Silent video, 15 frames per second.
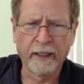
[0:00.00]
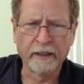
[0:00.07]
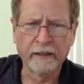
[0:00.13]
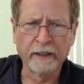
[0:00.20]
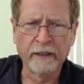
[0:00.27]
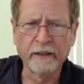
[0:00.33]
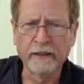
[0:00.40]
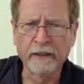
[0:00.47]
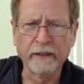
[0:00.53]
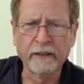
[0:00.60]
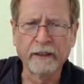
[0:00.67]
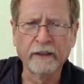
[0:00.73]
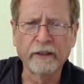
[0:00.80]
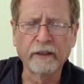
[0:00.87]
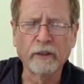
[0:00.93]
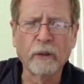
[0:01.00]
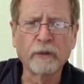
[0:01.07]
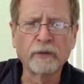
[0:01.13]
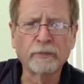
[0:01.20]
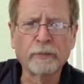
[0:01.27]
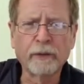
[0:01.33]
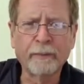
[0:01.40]
you can
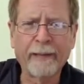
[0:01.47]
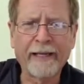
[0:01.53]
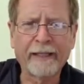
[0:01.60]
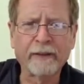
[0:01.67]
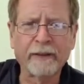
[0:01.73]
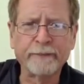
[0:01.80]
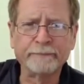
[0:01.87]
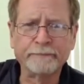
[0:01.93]
always put it back on.